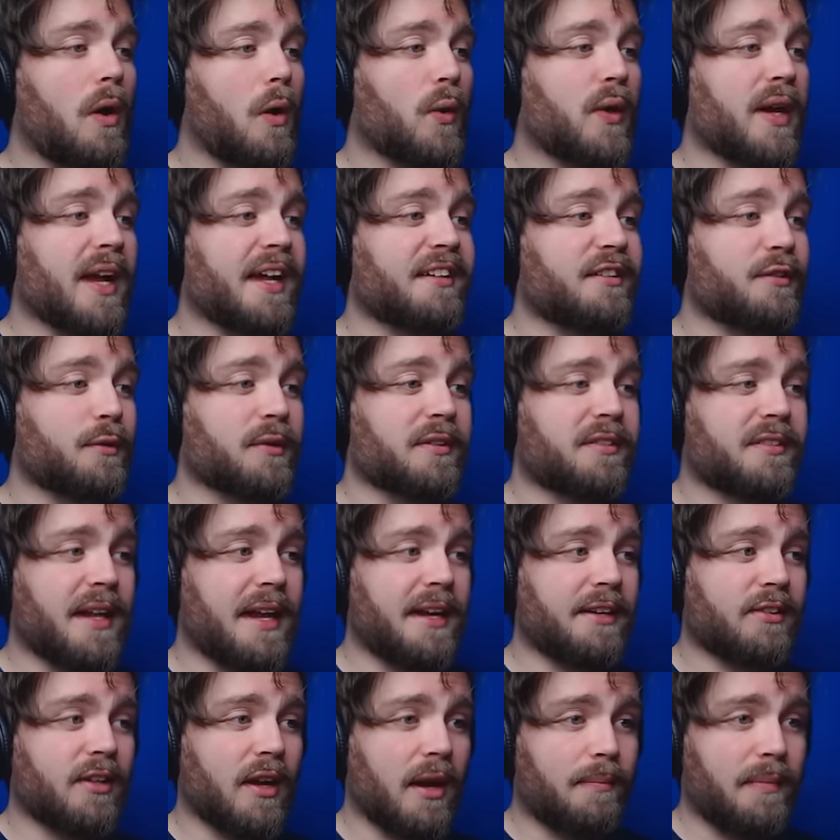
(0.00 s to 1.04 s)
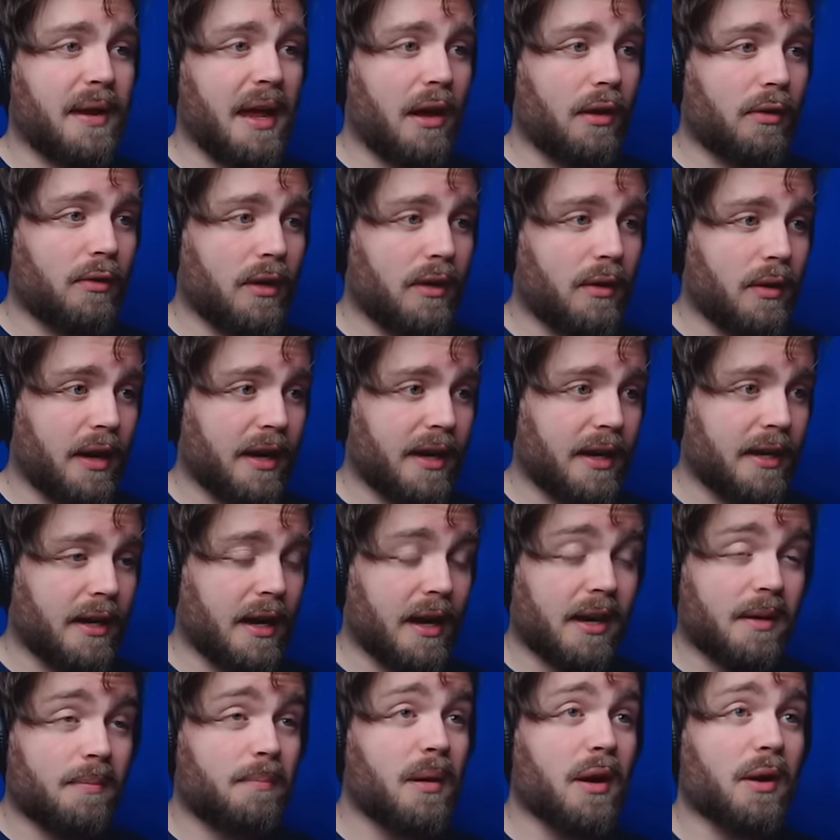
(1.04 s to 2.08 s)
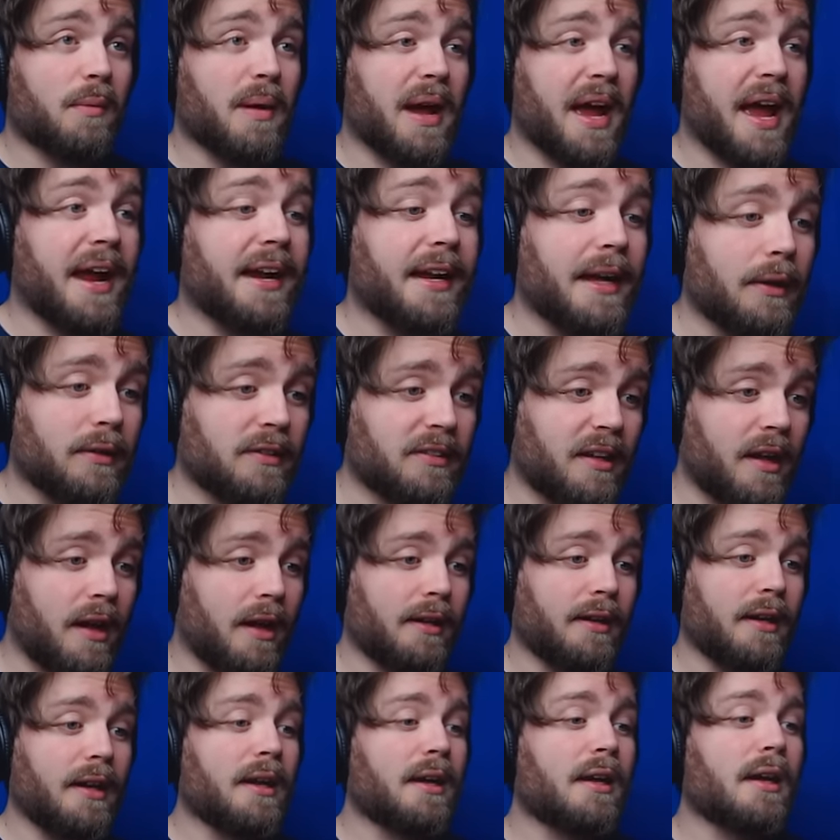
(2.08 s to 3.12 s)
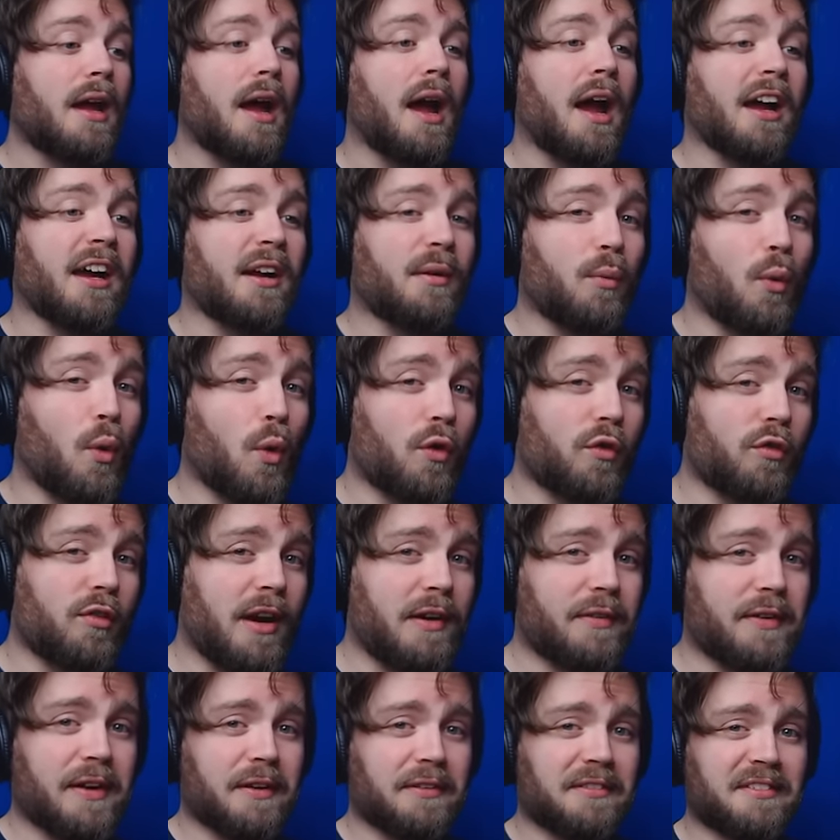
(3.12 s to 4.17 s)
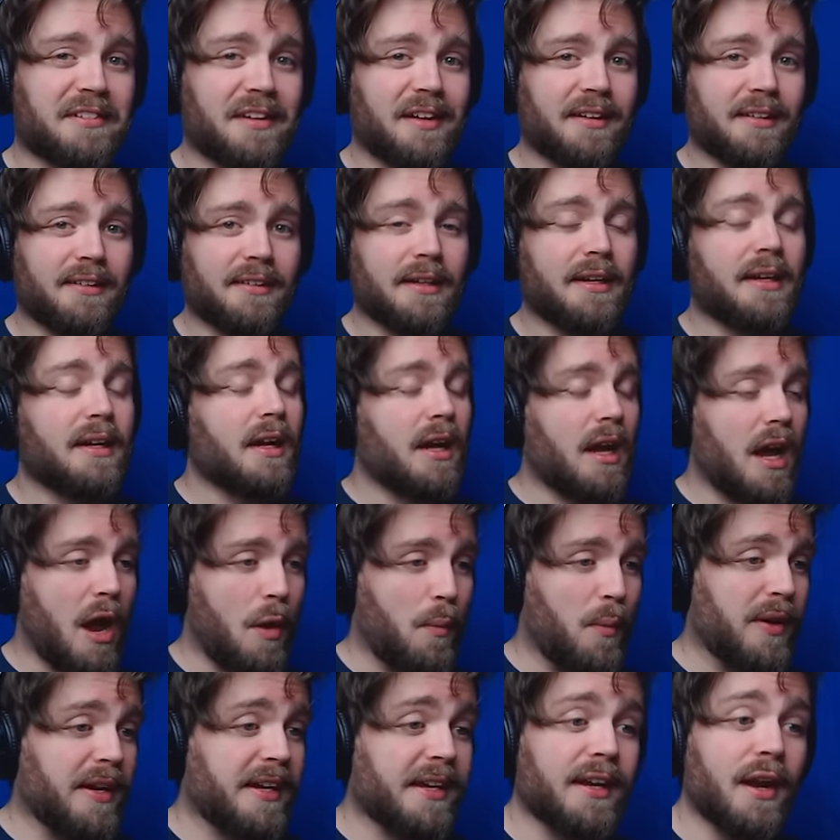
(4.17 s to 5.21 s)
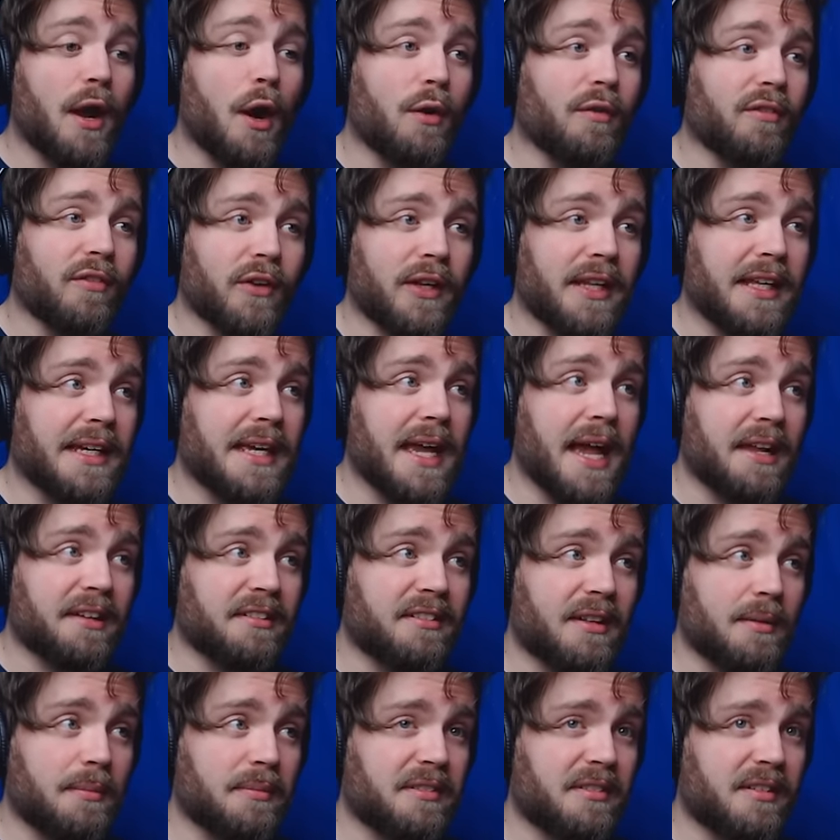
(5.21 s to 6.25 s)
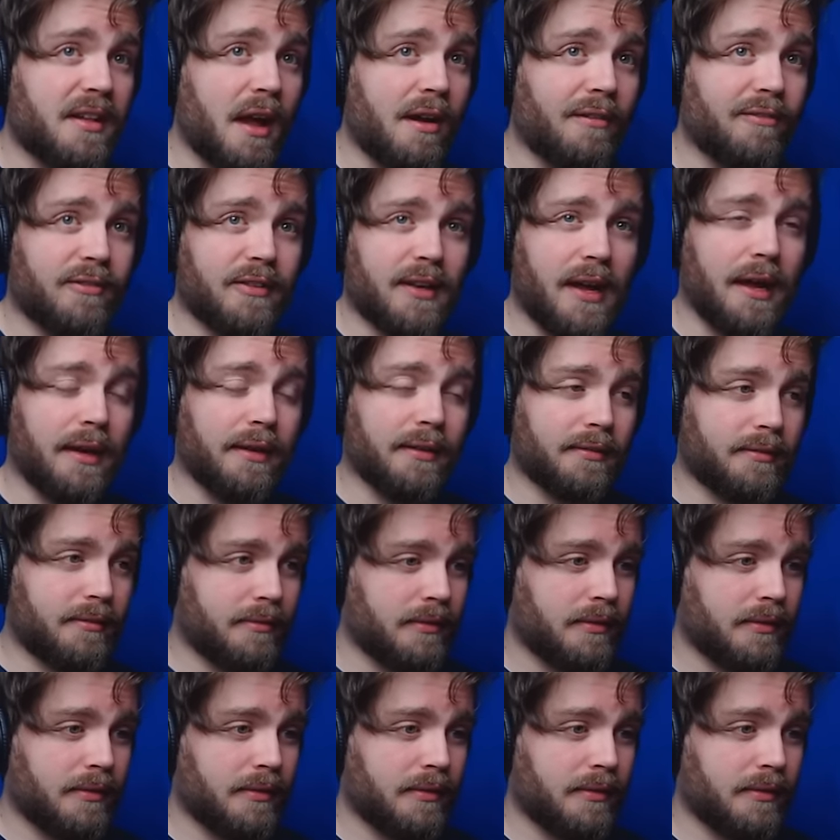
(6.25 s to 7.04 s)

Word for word: Okay, so it's daytime now. Oh, I can poke my head outside. I can walk around outside. We can hopefully get some stuff done.